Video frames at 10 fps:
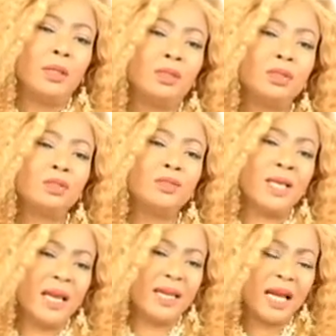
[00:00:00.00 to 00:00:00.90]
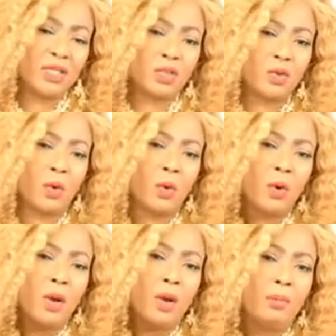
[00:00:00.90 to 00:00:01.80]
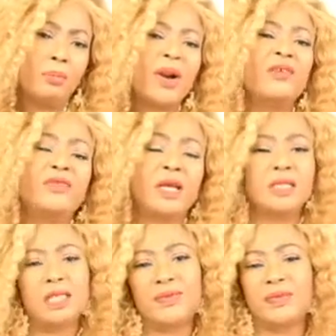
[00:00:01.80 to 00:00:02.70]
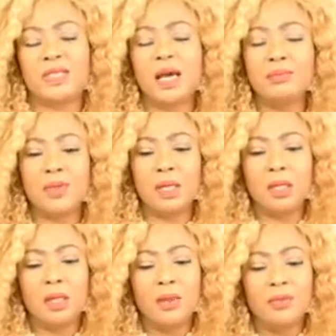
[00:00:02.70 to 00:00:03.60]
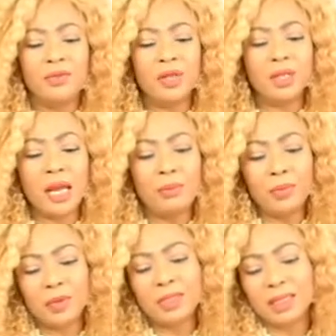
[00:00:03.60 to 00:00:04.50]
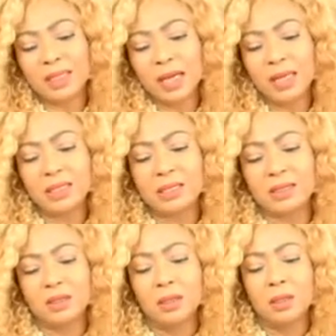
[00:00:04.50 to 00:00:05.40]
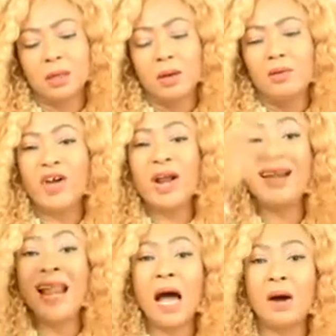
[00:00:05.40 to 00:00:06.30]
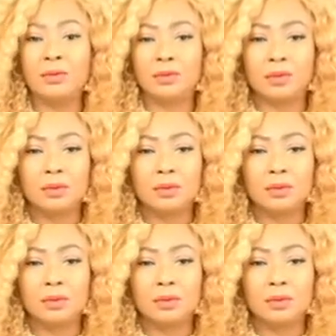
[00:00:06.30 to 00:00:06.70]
due to their natural preferences for something, think that music that is very loud